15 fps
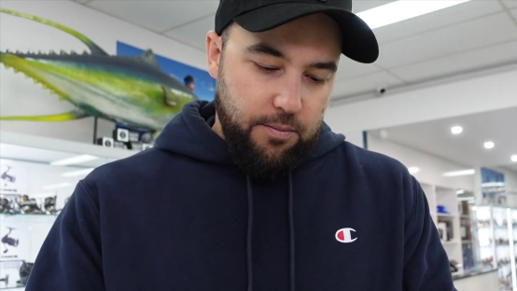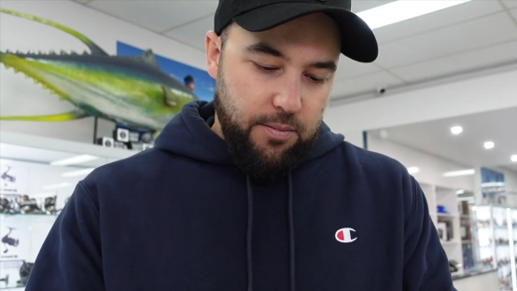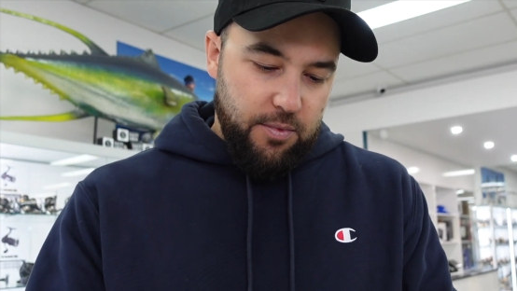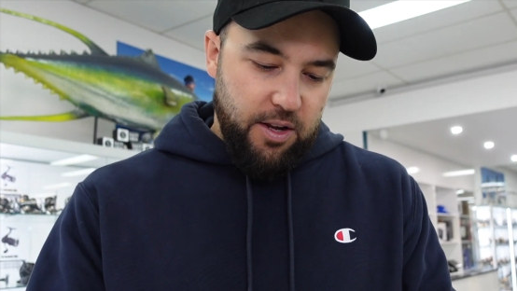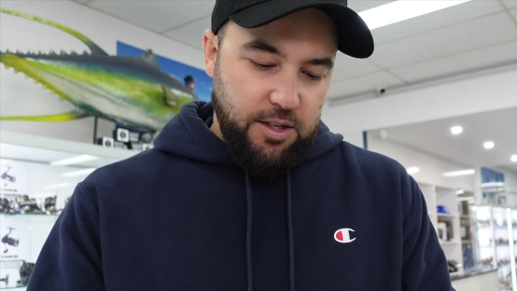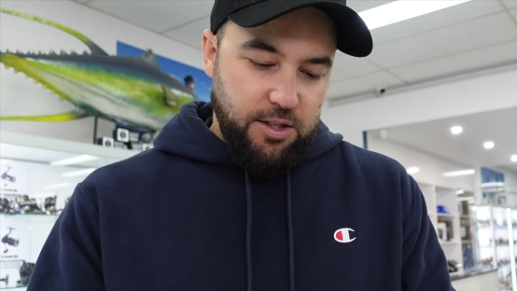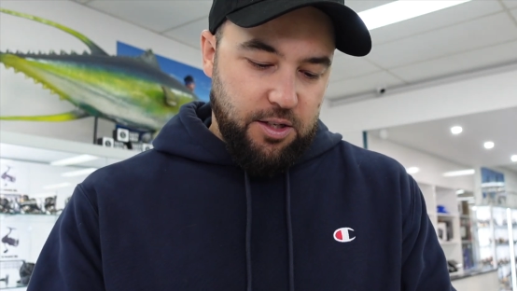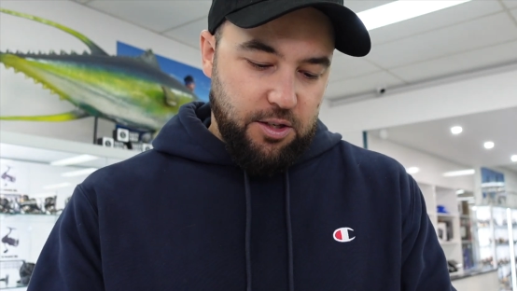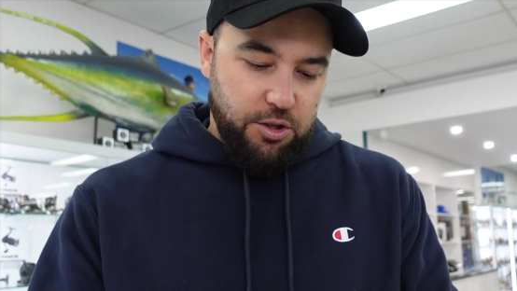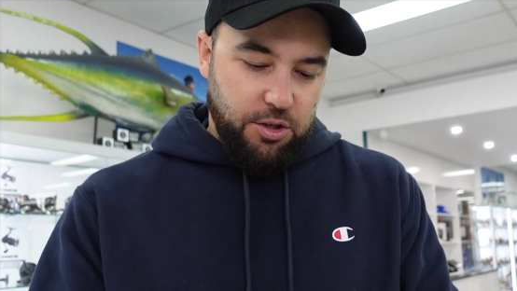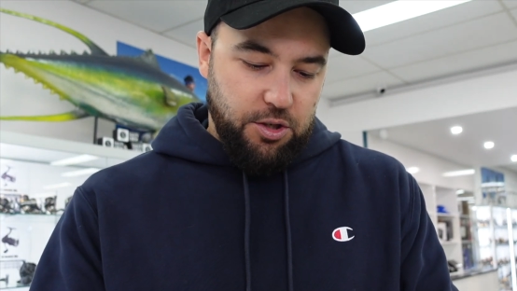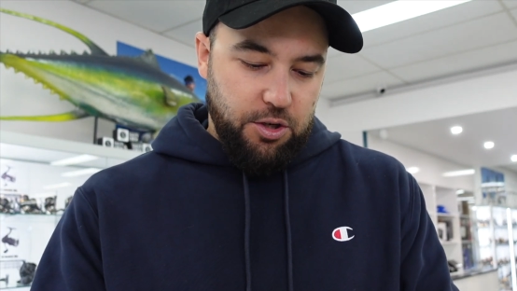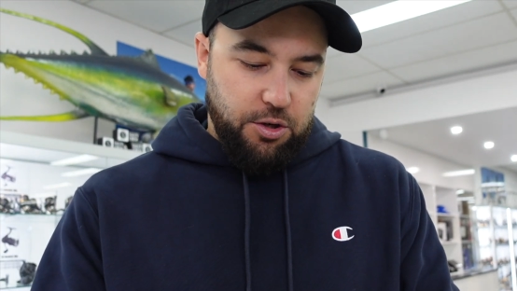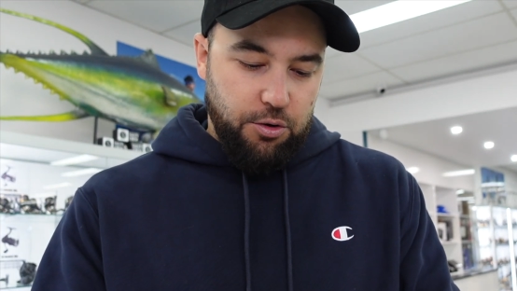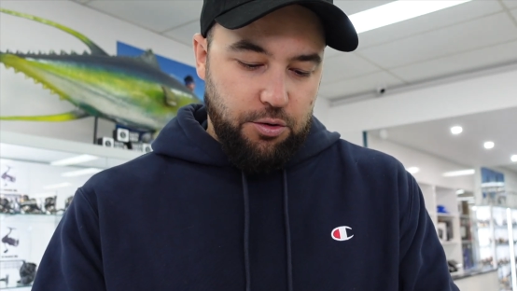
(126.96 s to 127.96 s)
these are
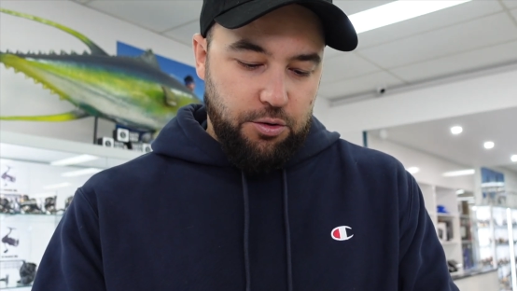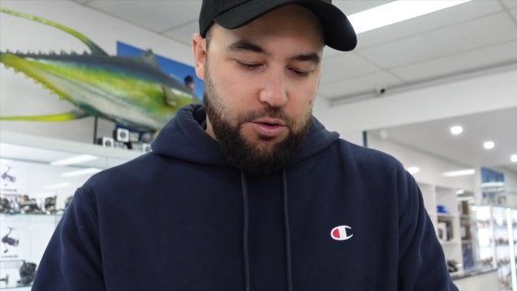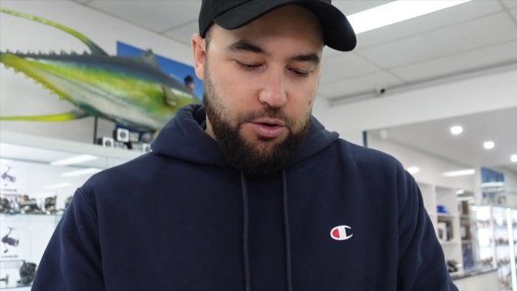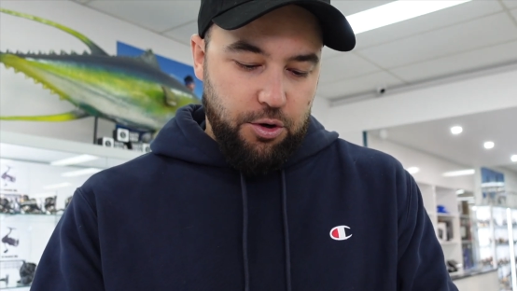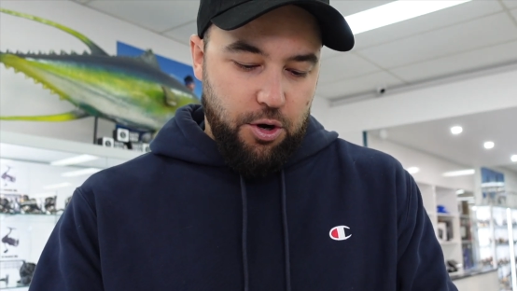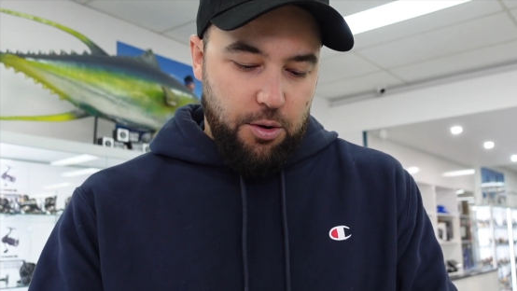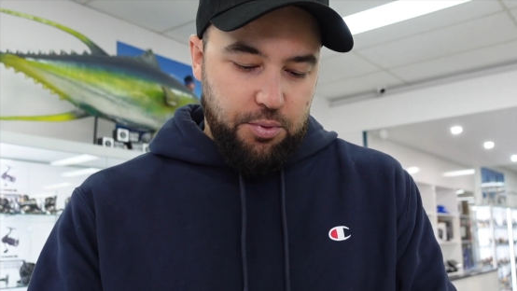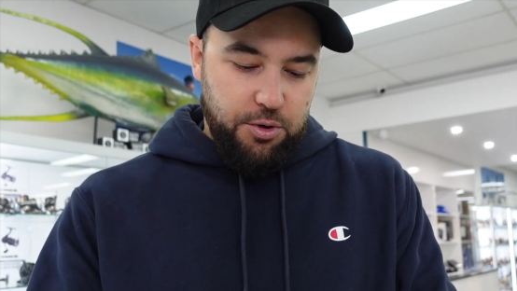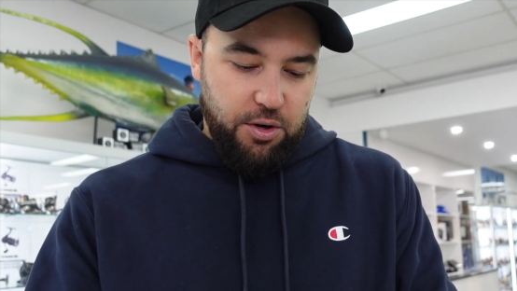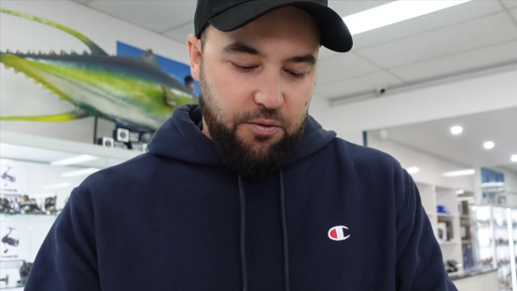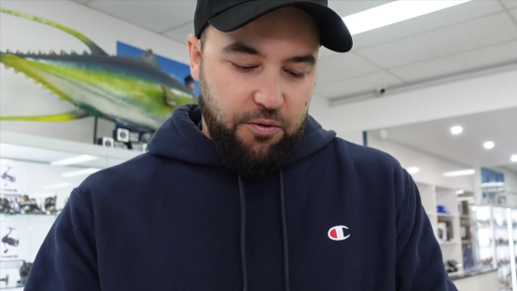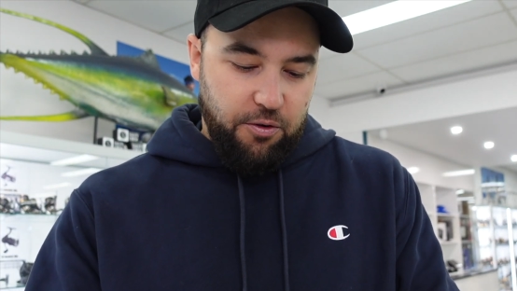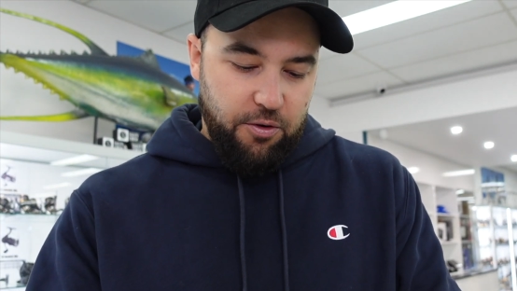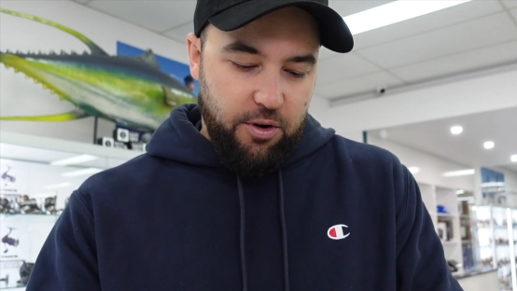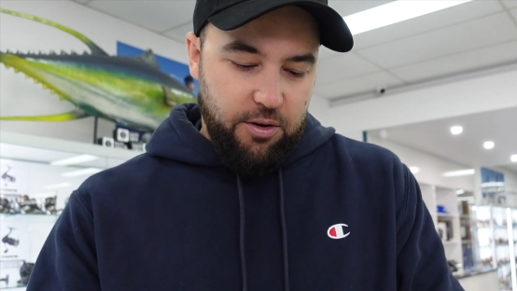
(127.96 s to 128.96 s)
just a good option
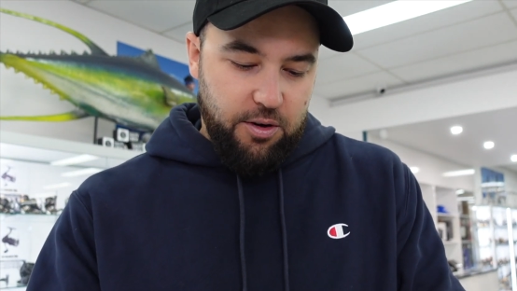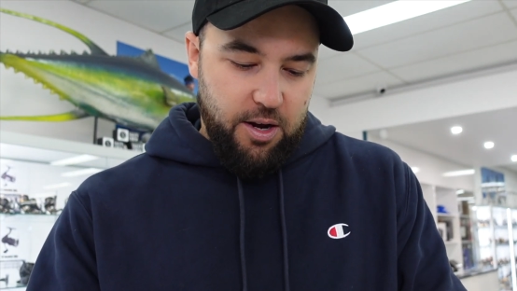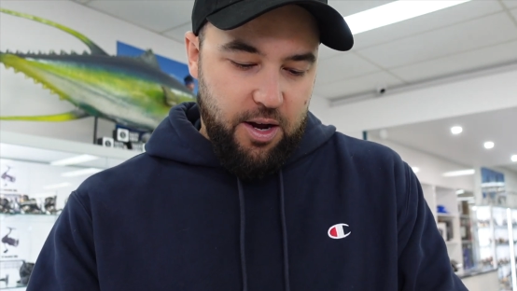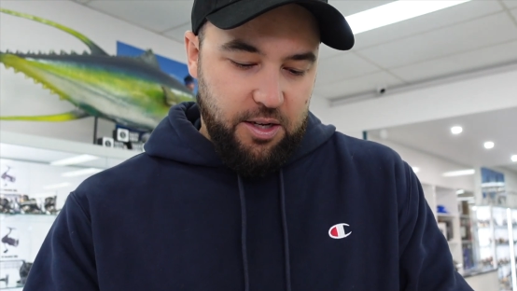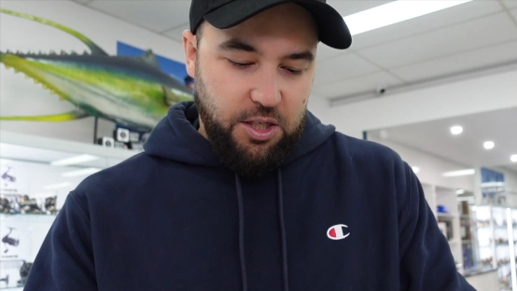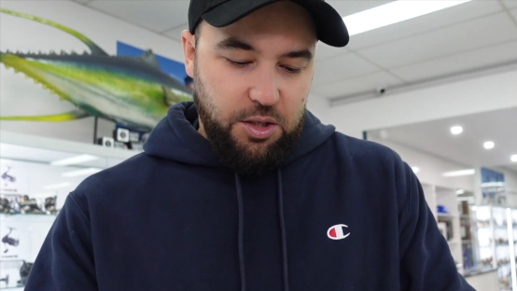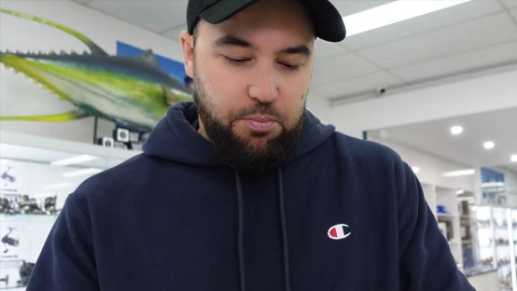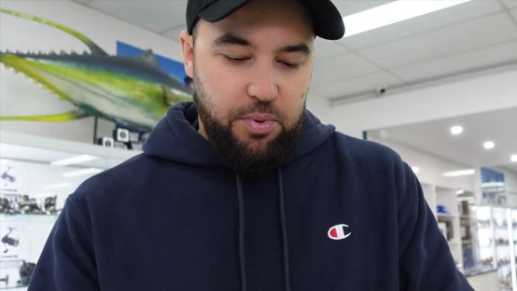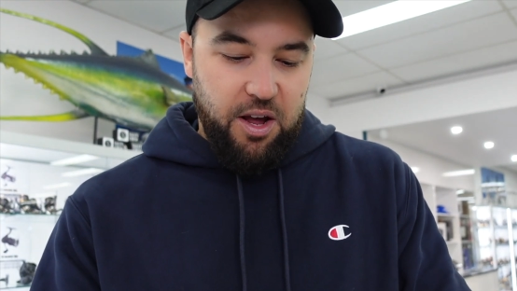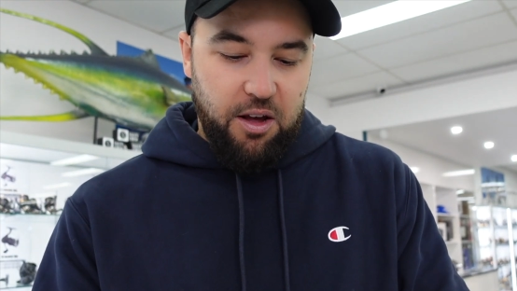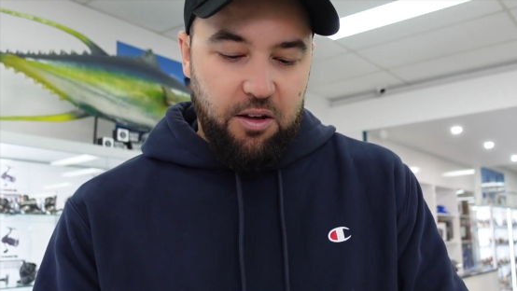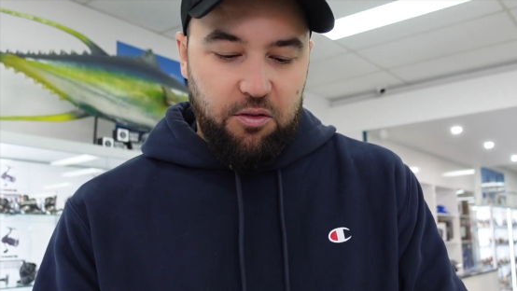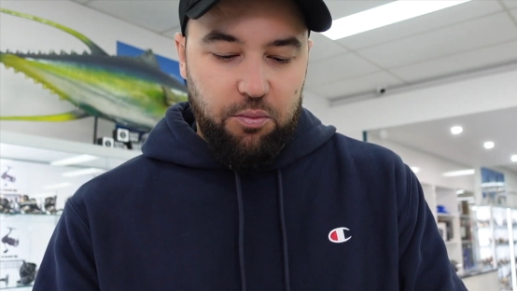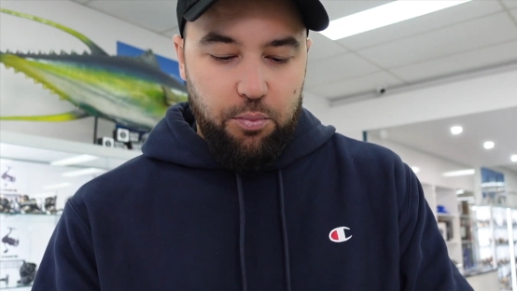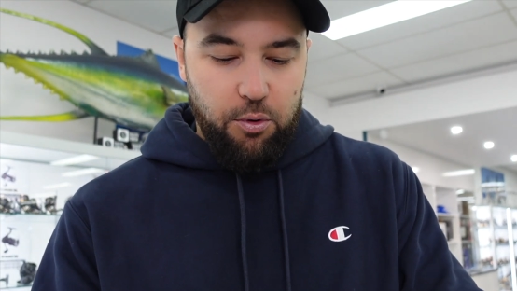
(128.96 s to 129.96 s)
for a
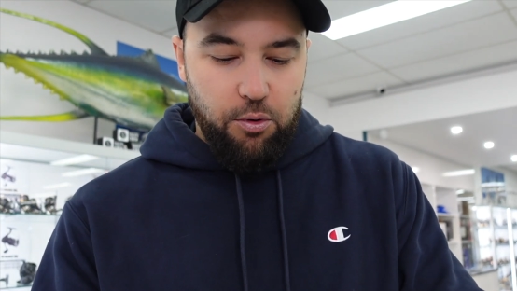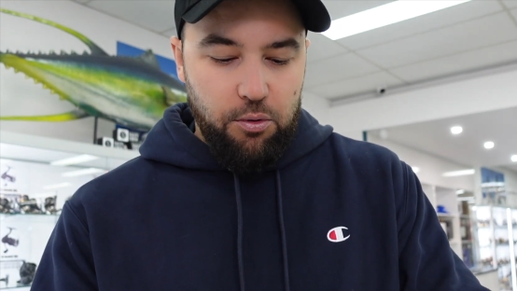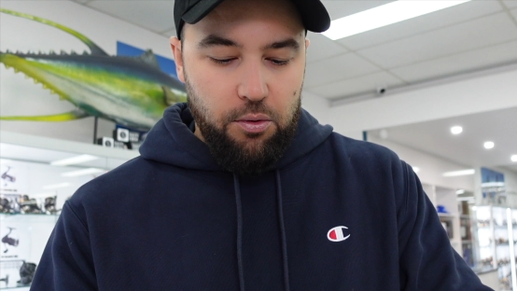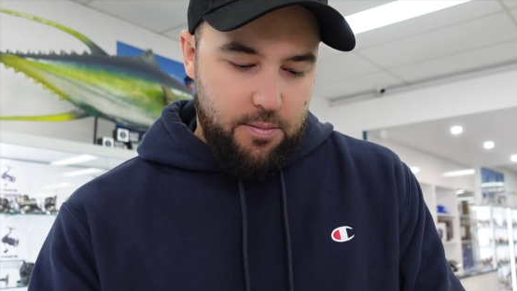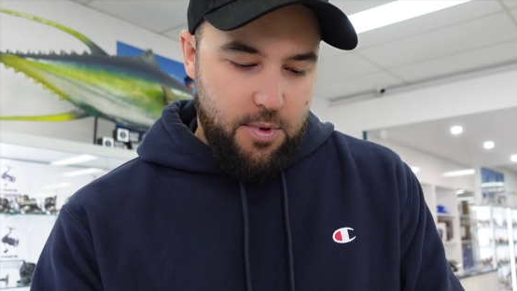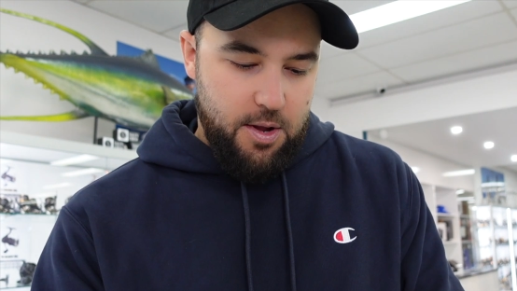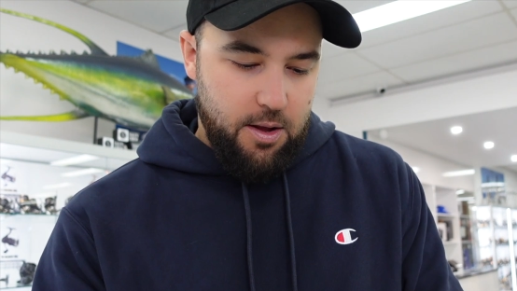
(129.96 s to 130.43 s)
spare spool.